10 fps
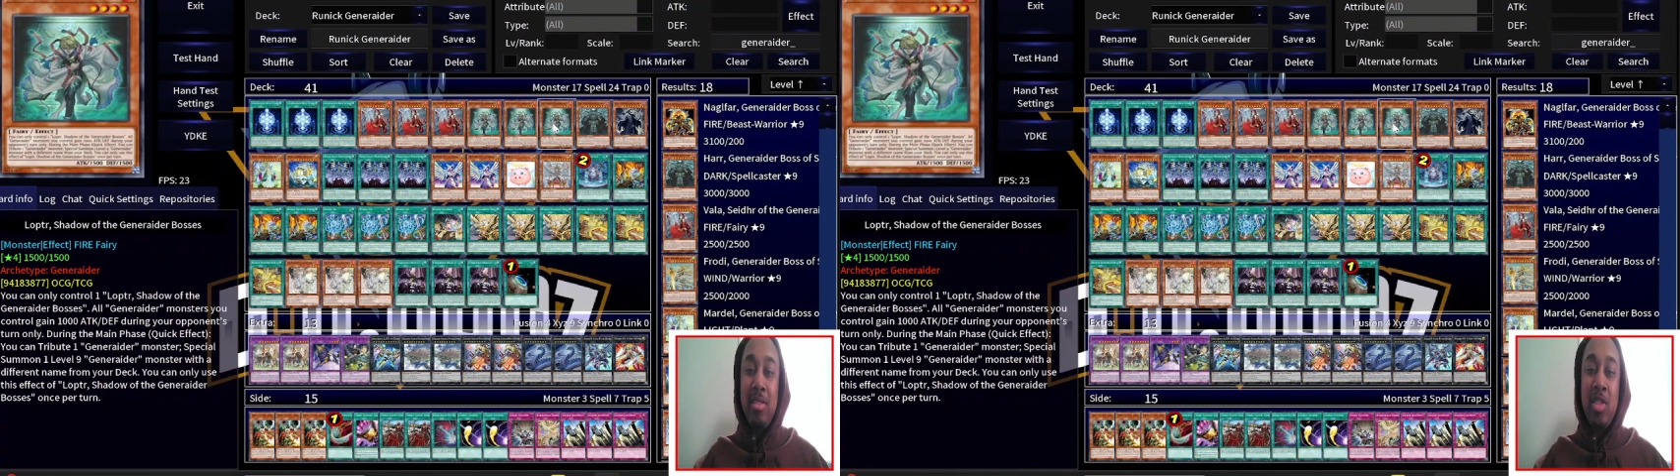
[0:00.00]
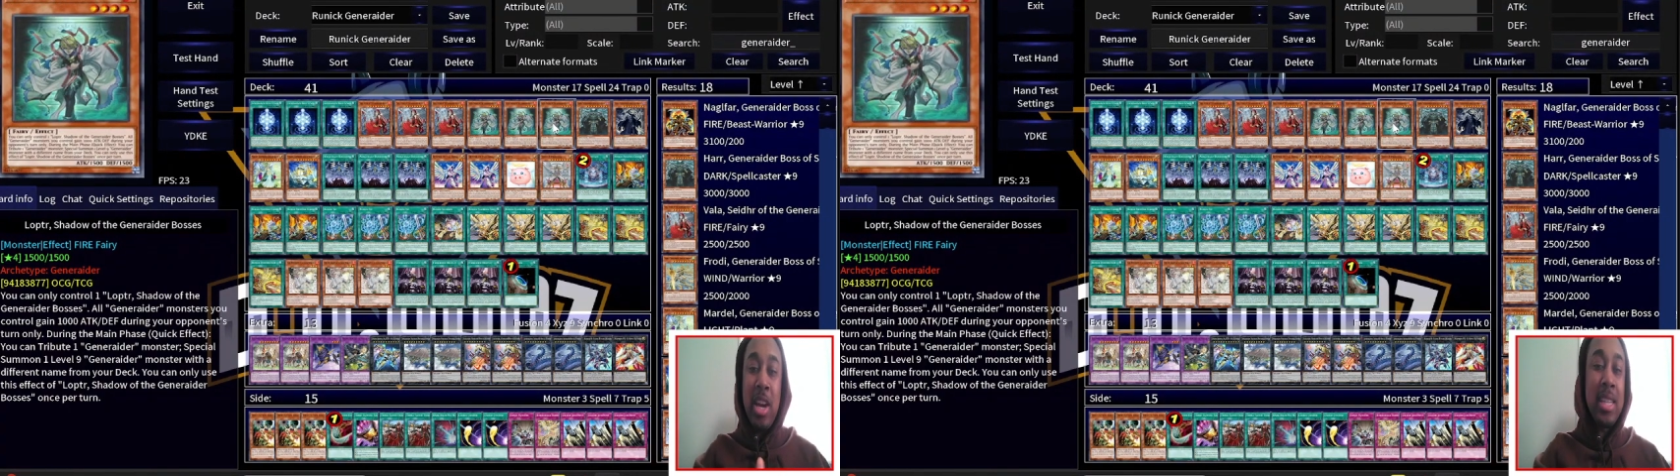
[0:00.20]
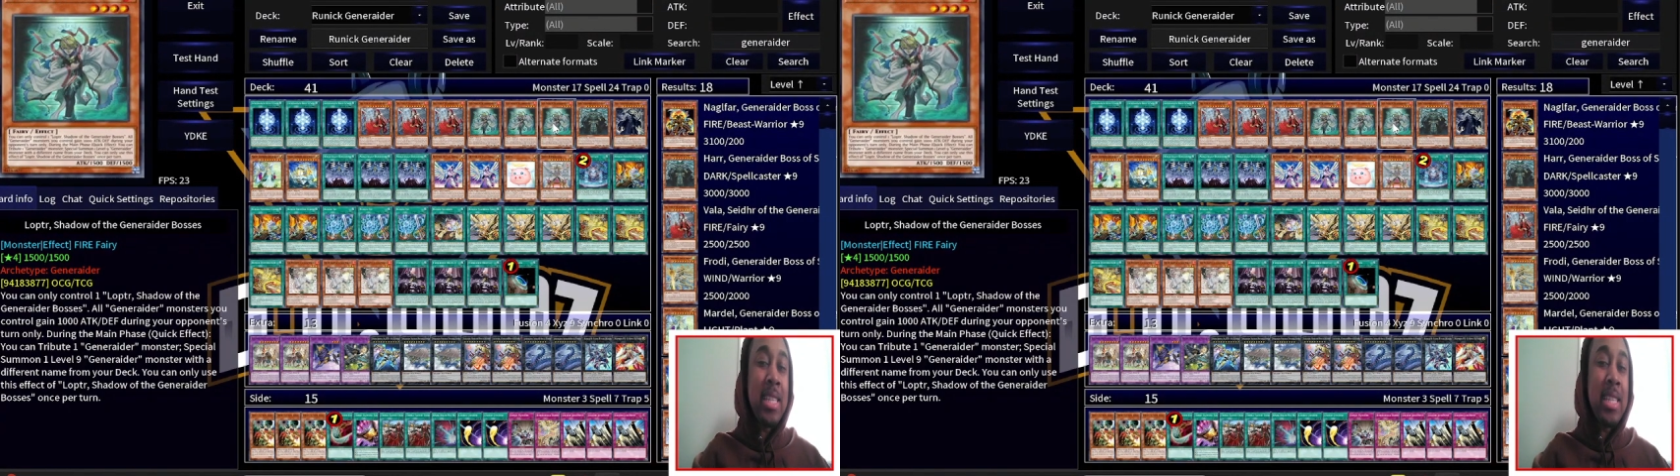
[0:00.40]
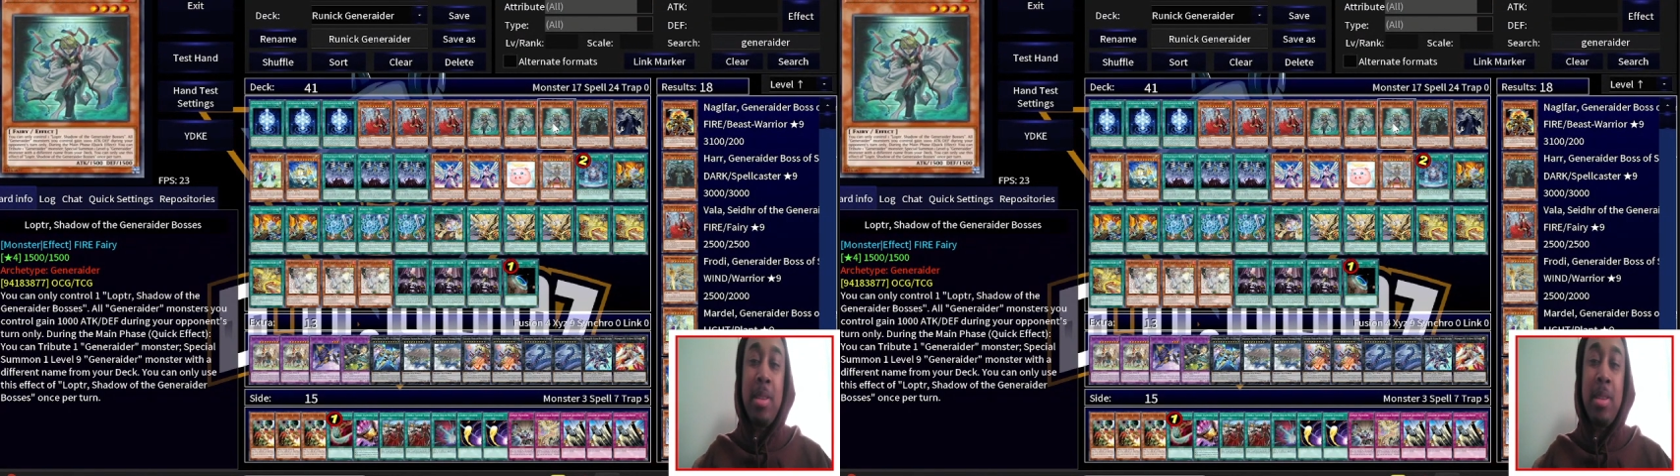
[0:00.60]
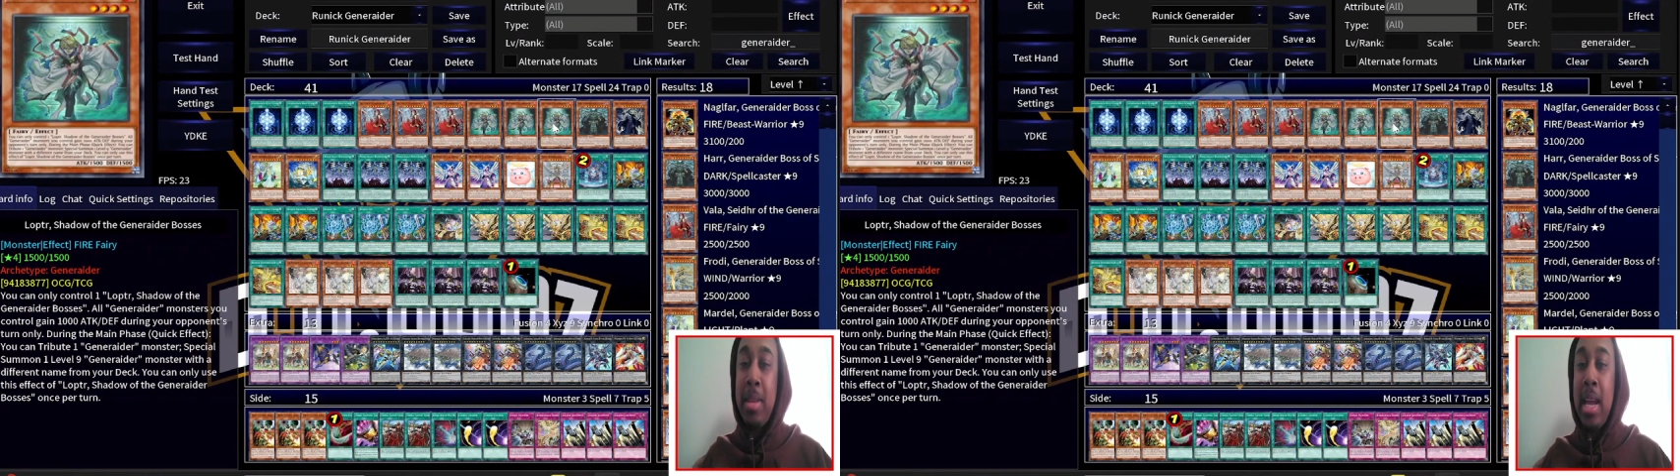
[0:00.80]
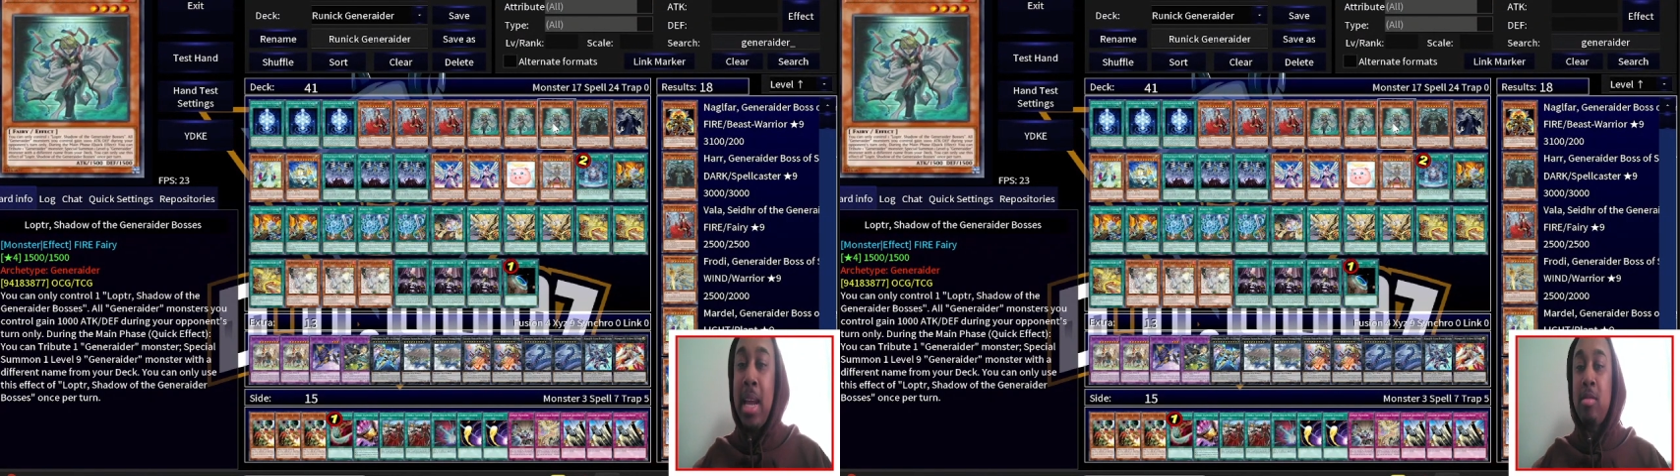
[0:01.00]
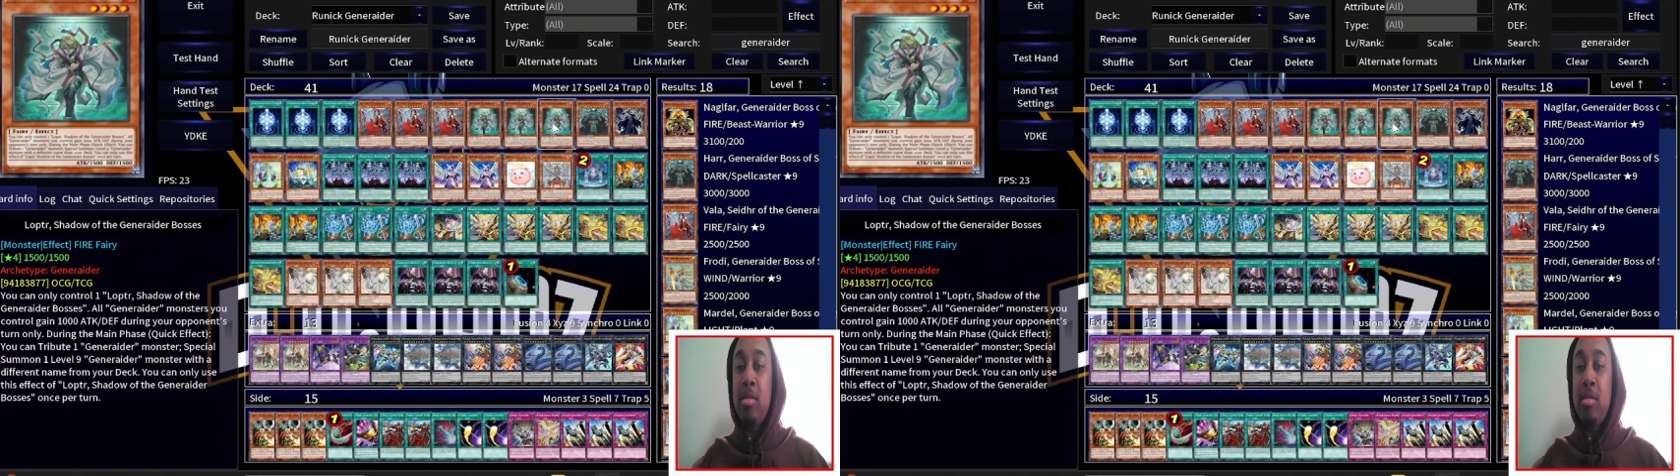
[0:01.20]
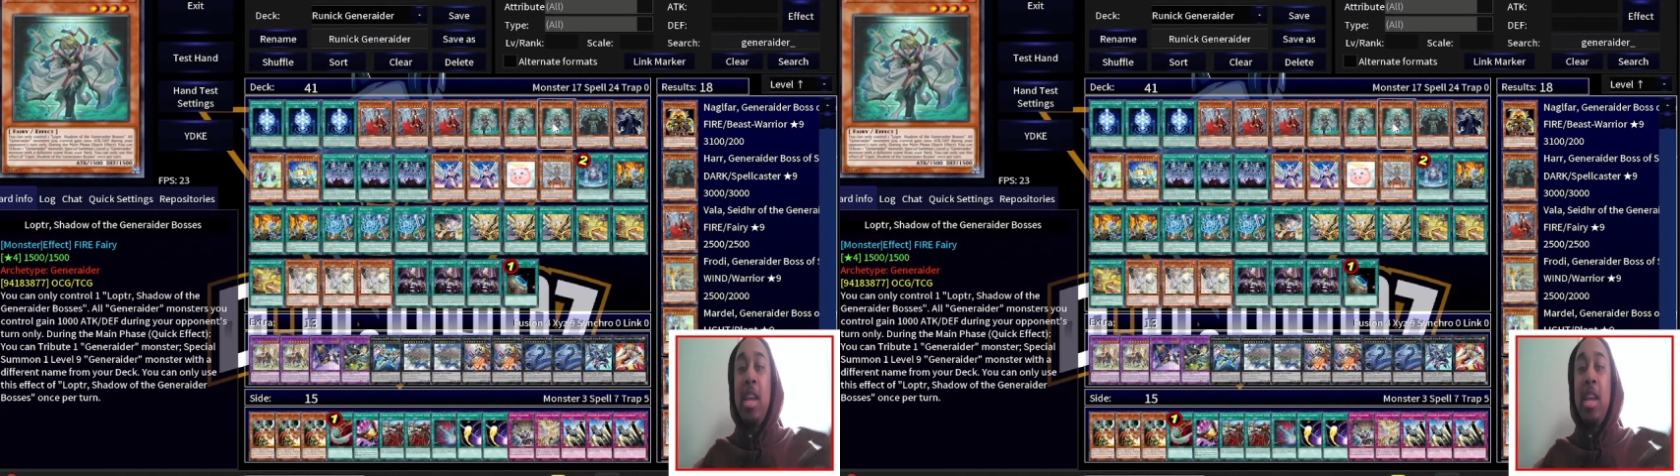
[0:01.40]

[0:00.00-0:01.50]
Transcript: trying to stop something else,